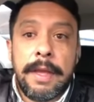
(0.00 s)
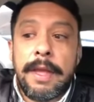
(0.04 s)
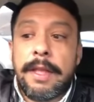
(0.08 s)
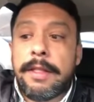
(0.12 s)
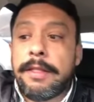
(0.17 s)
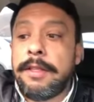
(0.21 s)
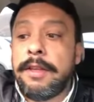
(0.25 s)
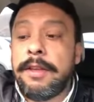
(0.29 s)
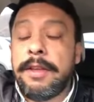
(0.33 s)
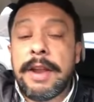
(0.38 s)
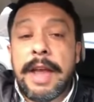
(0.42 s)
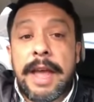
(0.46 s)

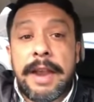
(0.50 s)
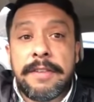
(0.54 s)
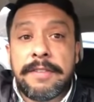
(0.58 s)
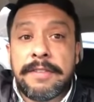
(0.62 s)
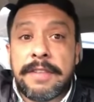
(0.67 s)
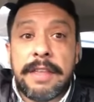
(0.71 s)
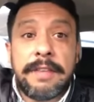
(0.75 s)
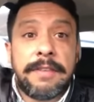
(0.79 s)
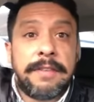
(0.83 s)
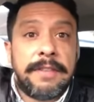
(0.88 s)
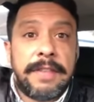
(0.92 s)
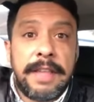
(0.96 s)
The United
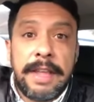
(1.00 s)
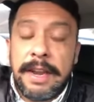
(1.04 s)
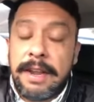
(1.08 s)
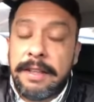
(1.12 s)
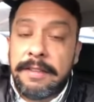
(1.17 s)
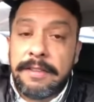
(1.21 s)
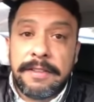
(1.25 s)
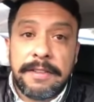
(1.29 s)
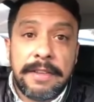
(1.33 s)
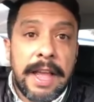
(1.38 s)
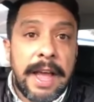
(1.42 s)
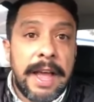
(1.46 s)
States
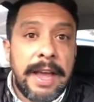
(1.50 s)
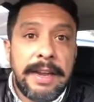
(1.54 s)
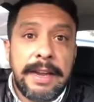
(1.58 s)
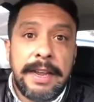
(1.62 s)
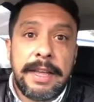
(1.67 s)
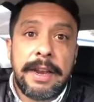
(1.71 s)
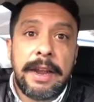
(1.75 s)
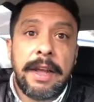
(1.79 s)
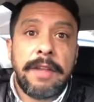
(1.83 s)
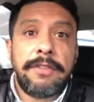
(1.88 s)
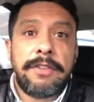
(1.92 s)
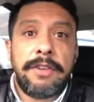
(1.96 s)
didn't sign
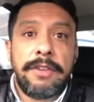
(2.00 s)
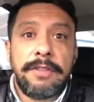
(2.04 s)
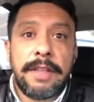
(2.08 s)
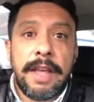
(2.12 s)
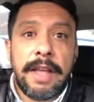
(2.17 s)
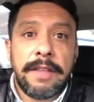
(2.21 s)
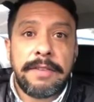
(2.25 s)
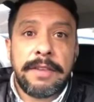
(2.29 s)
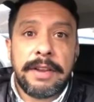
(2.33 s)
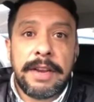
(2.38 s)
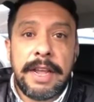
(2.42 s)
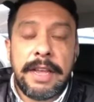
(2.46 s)
it on
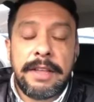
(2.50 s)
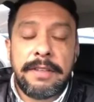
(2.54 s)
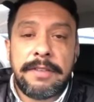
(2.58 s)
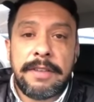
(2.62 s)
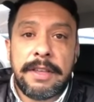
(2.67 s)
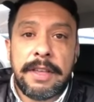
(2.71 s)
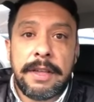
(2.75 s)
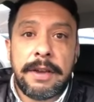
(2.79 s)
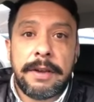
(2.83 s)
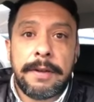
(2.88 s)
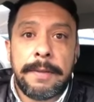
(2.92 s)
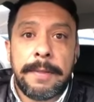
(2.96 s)

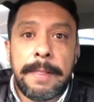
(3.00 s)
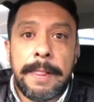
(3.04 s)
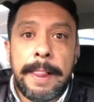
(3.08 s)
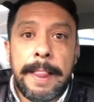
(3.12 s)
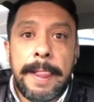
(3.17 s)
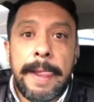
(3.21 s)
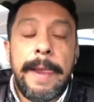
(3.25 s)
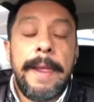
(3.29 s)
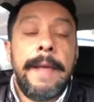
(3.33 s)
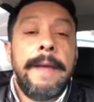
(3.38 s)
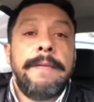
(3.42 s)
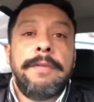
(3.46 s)
2018.
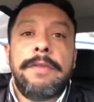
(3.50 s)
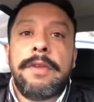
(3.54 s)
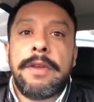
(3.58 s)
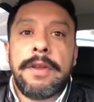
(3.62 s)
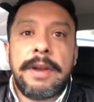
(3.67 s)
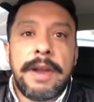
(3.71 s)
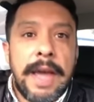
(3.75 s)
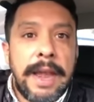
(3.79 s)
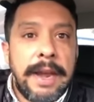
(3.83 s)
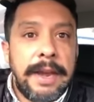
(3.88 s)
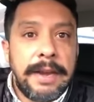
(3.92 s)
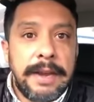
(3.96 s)
The
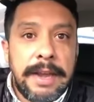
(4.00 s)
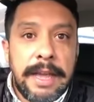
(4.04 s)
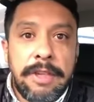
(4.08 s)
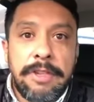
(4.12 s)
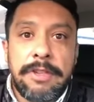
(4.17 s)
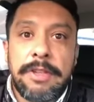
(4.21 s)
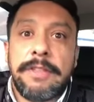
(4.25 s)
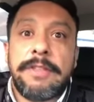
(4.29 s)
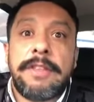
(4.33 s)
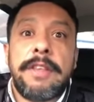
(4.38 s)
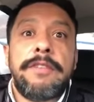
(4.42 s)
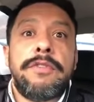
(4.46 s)
United
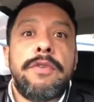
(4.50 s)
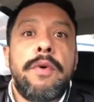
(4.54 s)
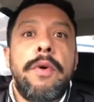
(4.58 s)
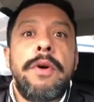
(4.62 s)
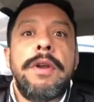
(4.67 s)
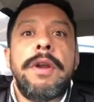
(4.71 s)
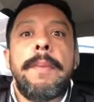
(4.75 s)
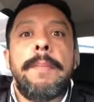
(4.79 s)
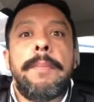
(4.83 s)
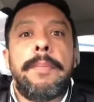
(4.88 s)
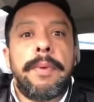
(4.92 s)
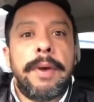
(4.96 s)
Nations is going
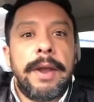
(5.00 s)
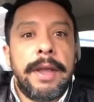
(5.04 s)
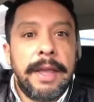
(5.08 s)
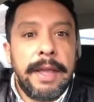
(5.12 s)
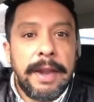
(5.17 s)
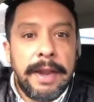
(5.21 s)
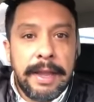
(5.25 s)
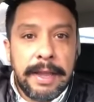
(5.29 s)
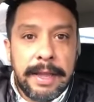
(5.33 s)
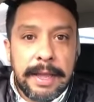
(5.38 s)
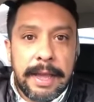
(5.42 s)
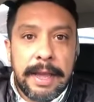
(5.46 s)
to bring it
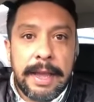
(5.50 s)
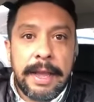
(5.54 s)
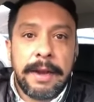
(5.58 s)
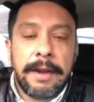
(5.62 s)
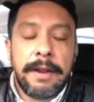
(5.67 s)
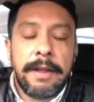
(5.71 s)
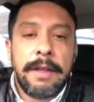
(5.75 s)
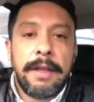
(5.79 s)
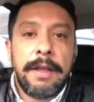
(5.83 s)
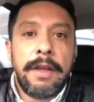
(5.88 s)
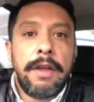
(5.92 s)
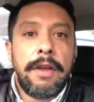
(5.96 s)
again
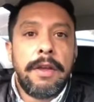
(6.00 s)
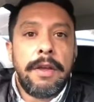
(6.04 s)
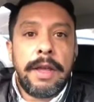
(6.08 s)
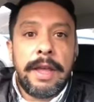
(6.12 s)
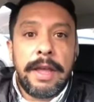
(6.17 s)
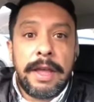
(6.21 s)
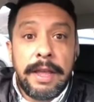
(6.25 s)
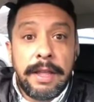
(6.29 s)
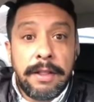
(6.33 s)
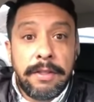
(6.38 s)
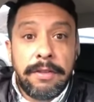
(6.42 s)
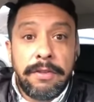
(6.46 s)

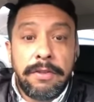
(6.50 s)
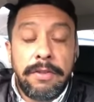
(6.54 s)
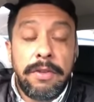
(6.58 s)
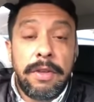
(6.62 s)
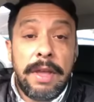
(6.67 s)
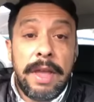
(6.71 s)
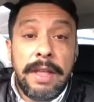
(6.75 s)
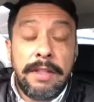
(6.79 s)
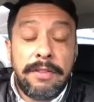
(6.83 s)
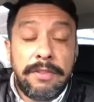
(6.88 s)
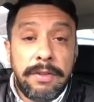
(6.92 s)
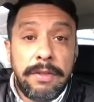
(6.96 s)

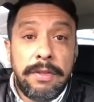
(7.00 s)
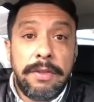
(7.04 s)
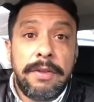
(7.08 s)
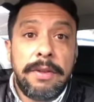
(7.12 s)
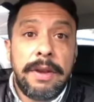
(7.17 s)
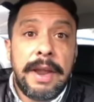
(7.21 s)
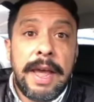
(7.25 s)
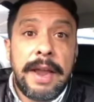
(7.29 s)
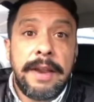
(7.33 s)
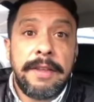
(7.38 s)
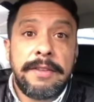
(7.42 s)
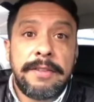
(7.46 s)
into the
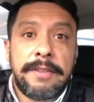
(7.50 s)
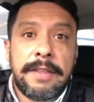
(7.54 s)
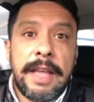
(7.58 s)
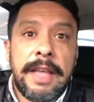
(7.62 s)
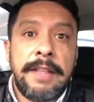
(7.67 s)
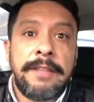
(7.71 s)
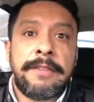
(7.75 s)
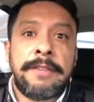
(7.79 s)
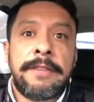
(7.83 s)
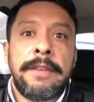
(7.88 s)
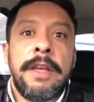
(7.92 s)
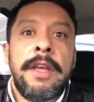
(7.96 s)
United
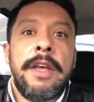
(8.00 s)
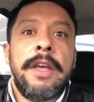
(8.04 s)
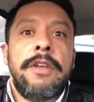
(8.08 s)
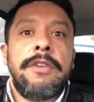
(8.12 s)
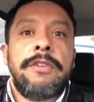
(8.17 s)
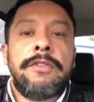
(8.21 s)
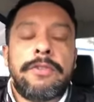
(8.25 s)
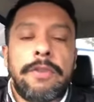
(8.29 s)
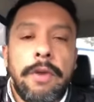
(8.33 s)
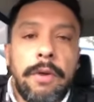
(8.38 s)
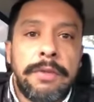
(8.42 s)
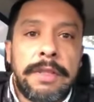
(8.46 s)
States
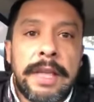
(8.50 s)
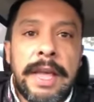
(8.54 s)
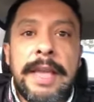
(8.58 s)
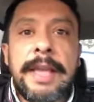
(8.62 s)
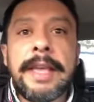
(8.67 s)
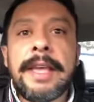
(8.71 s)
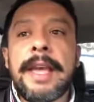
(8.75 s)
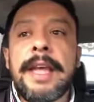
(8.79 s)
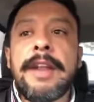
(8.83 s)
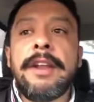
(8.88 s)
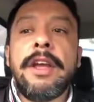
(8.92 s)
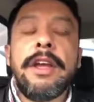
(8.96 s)
so they
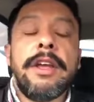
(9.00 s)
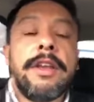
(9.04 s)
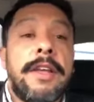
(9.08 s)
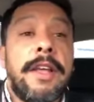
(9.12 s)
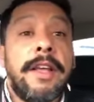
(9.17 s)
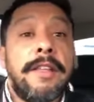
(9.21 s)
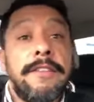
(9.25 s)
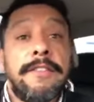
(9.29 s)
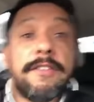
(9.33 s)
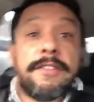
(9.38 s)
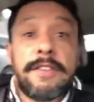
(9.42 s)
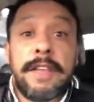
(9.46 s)
can
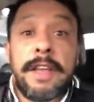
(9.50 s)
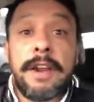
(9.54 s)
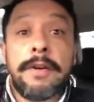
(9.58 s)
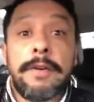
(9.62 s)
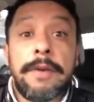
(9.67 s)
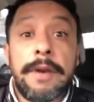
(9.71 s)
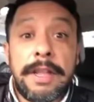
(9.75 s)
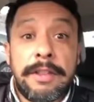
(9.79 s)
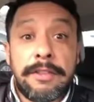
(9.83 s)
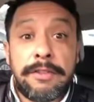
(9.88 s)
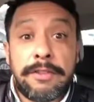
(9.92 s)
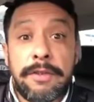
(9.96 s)
consider
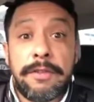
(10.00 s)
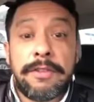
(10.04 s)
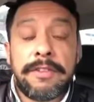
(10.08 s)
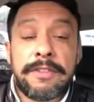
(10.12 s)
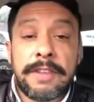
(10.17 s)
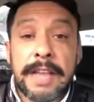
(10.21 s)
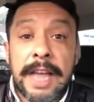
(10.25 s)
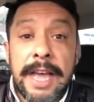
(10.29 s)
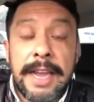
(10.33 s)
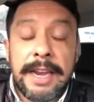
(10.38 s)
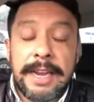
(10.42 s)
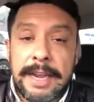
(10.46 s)
it to
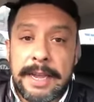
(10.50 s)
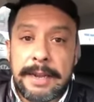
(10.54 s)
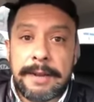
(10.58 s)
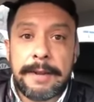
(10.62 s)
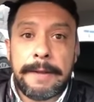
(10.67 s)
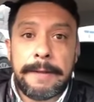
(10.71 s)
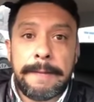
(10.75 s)
sign it.